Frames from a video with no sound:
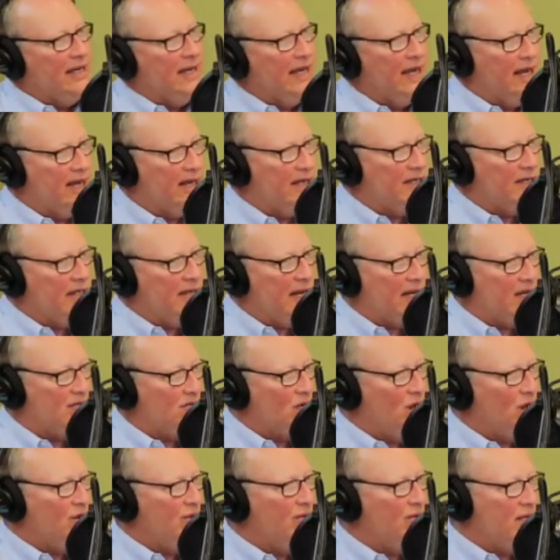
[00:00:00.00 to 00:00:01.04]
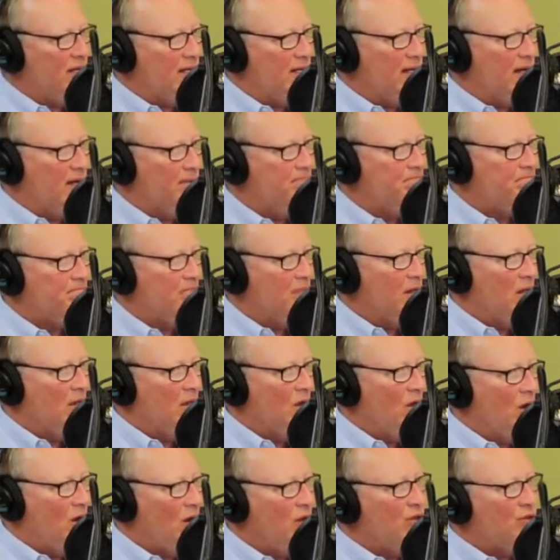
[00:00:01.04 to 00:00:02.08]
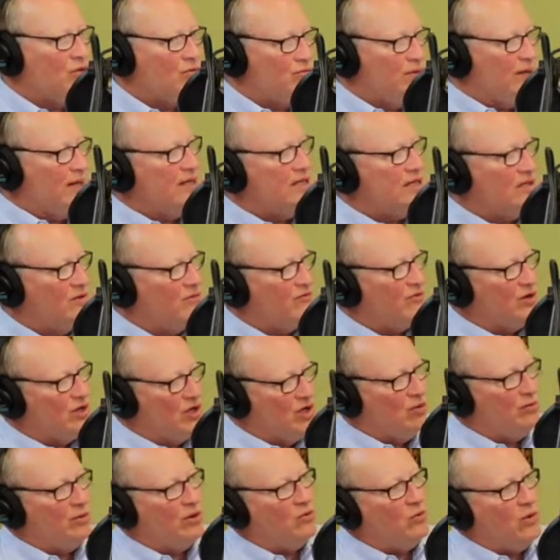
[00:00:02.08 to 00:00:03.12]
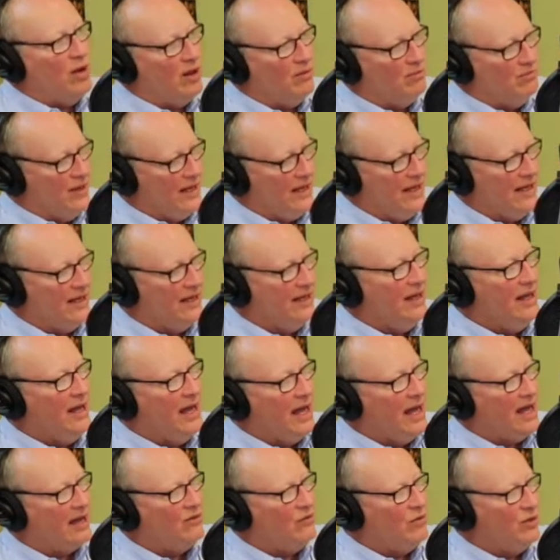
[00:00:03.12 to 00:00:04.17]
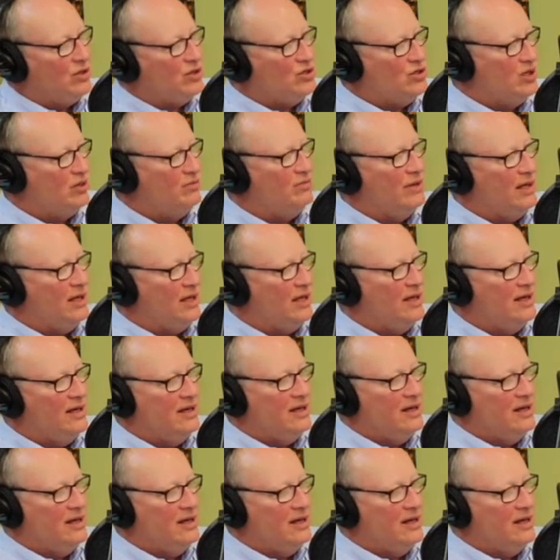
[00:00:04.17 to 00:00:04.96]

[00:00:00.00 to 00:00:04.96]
and it takes all the reason for human well-being out of what should be